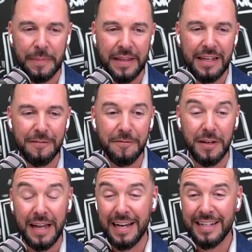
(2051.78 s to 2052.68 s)
If
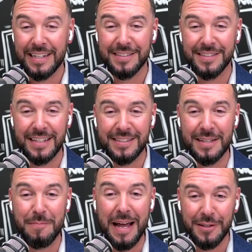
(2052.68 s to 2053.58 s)
any insights
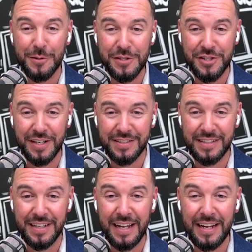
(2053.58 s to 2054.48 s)
that Mathew has shared
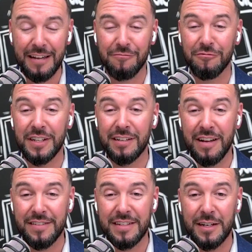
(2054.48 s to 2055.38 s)
today have really
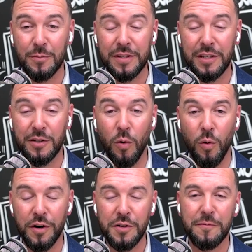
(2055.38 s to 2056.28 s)
resonated with you,
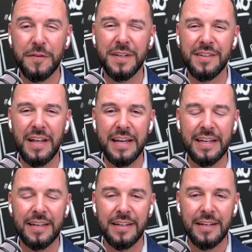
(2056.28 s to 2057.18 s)
or you feel
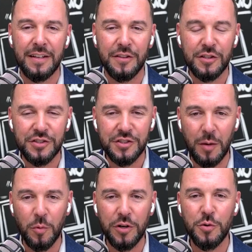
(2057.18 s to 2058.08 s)
like there's
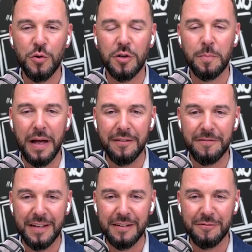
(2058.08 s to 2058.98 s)
someone who could
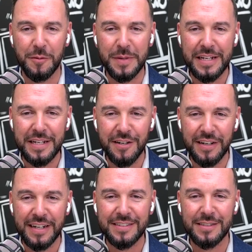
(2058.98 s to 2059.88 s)
benefit from
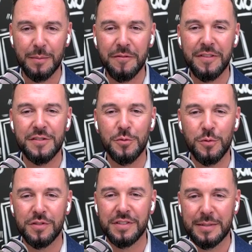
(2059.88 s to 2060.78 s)
hearing some of the
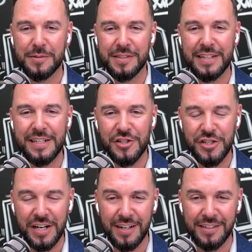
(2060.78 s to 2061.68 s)
tools and tips that he's
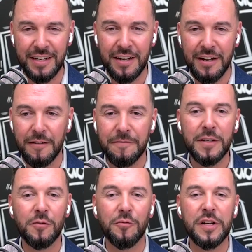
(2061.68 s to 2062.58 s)
shared,
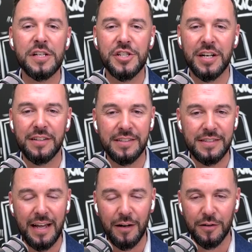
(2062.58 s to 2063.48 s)
feel free to share
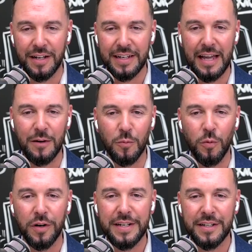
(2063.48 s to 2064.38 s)
this out. Again,
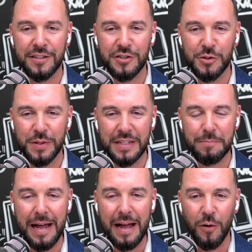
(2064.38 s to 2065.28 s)
we're here to
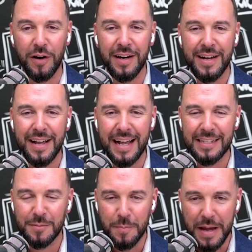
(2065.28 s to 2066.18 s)
empower
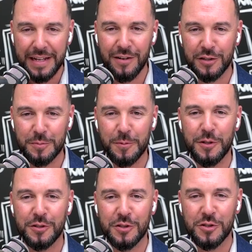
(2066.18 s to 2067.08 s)
as many
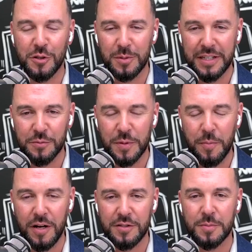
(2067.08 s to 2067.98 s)
entrepreneurs globally as we
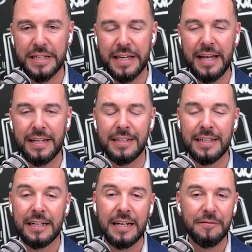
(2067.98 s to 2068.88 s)
possibly can.
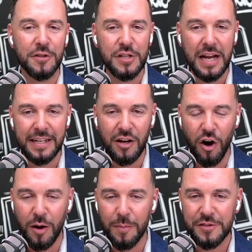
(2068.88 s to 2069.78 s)
If there's any
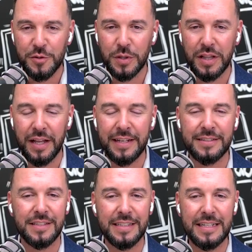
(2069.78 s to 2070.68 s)
comments you would like
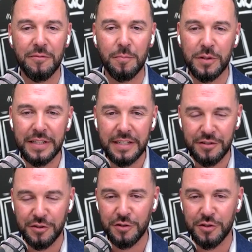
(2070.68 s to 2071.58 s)
to leave, please
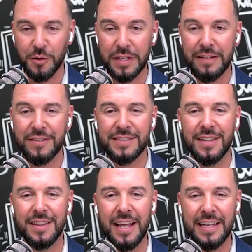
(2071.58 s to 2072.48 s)
do so. Give us a
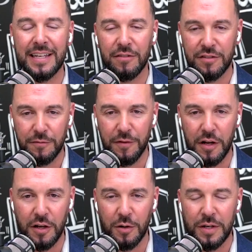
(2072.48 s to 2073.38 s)
like, give us a
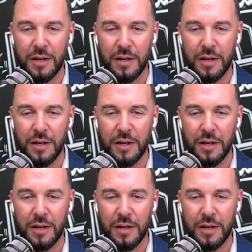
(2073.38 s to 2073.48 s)
follow.